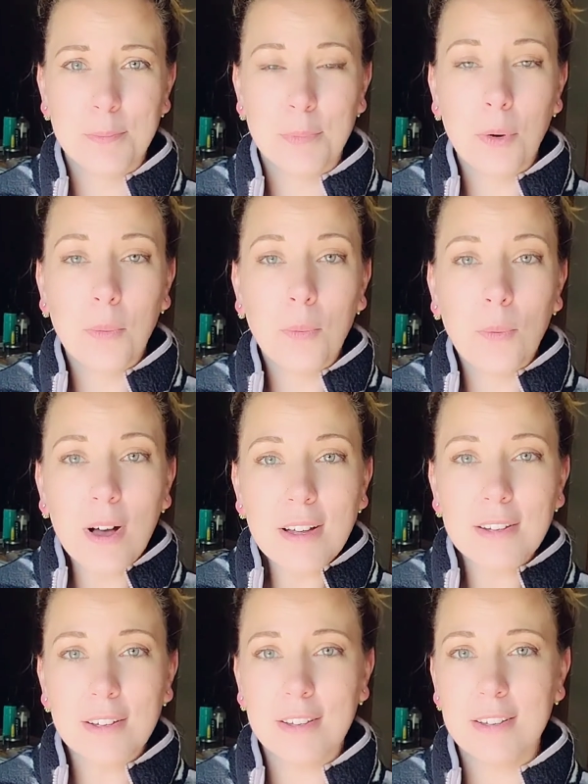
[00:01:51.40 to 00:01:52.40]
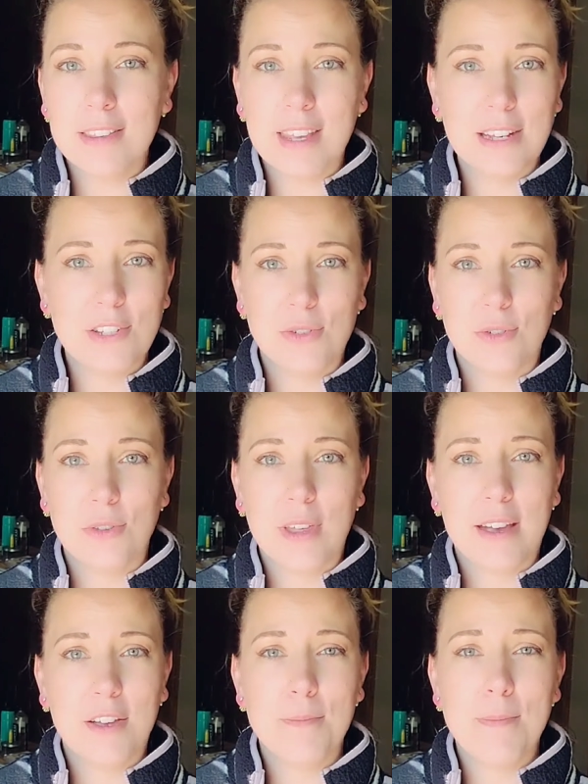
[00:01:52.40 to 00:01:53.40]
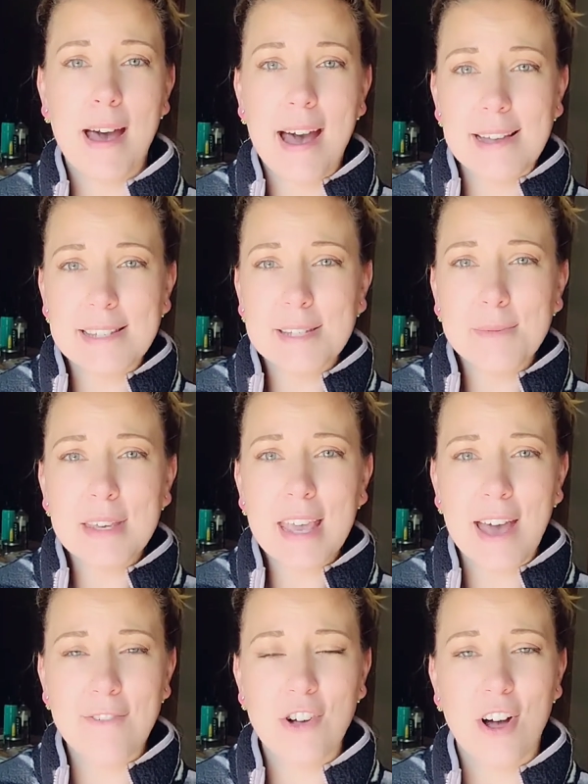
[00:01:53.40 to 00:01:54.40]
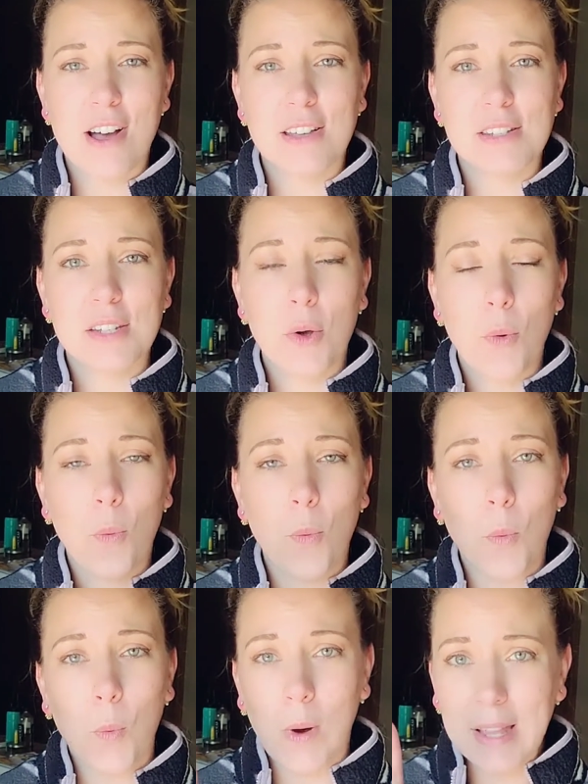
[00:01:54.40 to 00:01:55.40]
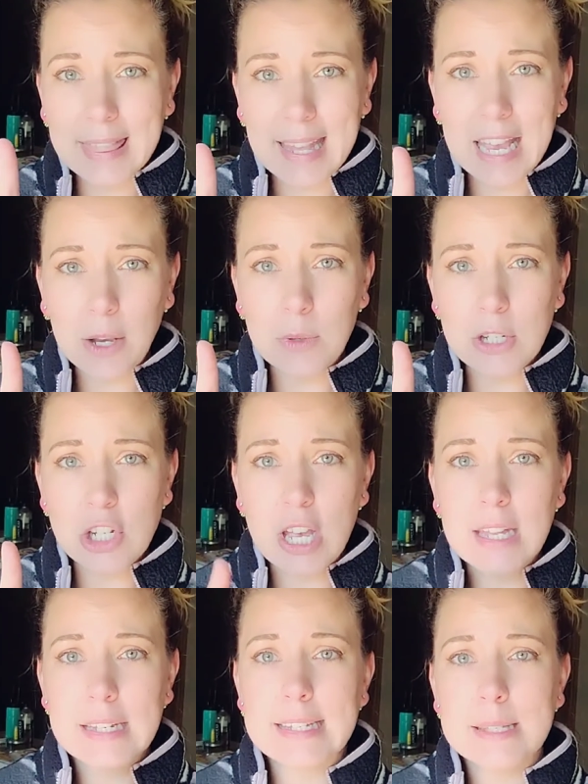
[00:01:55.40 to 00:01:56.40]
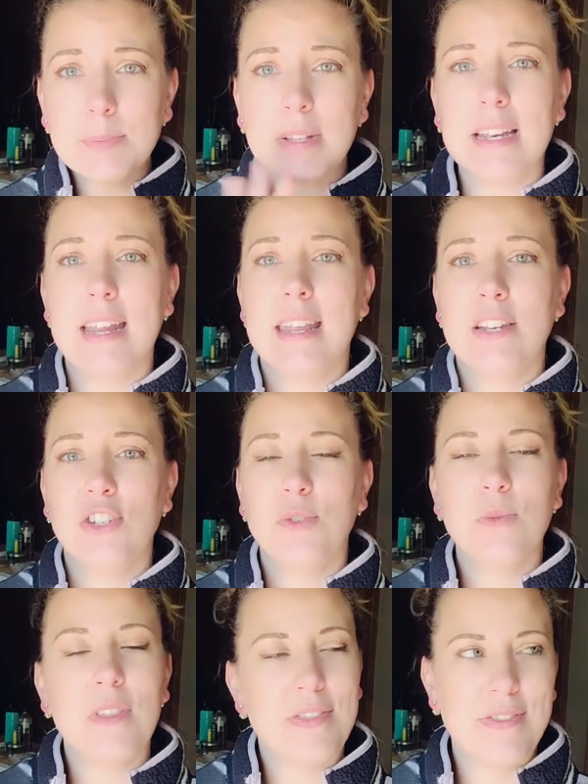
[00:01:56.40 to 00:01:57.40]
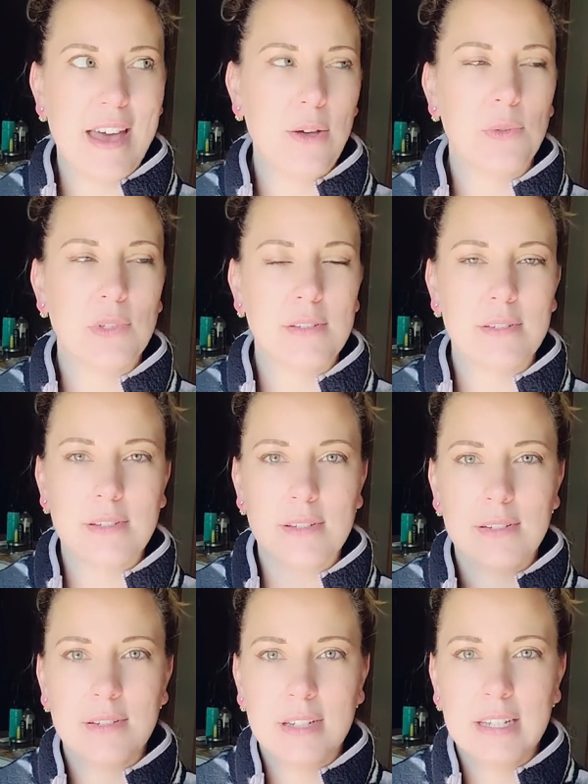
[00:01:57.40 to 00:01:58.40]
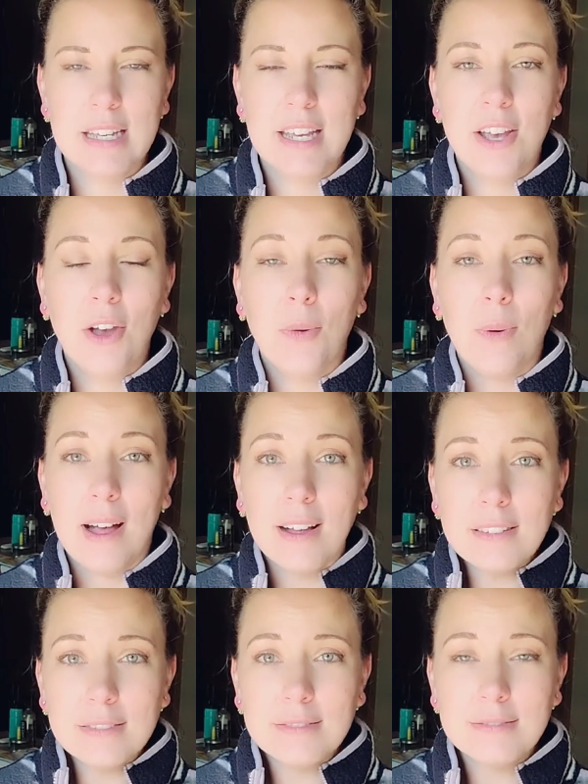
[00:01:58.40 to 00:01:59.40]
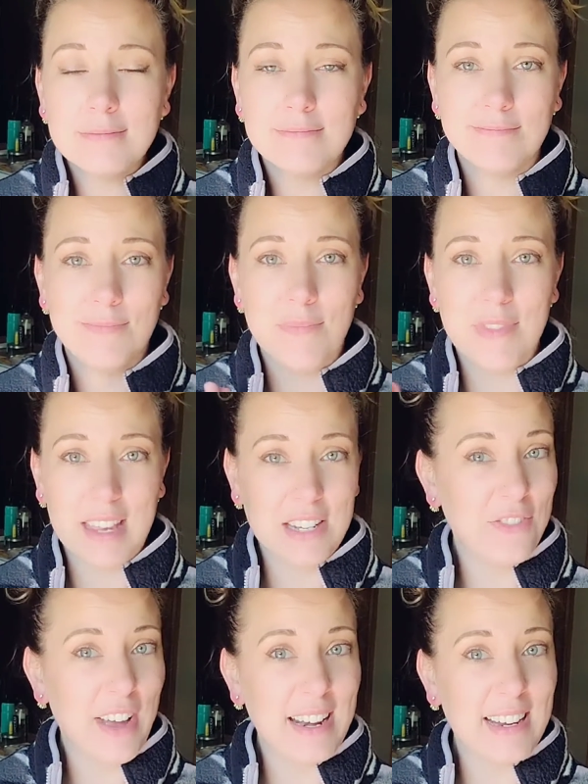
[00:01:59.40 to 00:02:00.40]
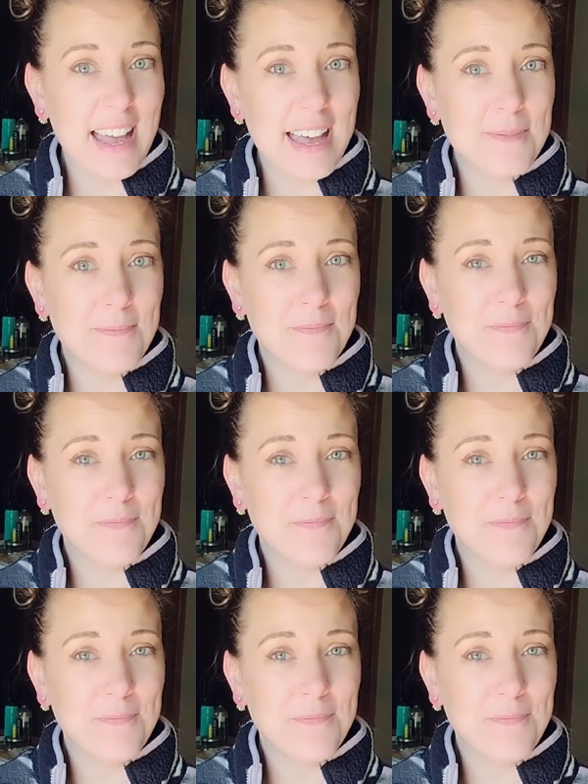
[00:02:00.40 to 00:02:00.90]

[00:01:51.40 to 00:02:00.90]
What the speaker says: But what could they do that could possibly have caused one language to split into thousands? Well, they defied God.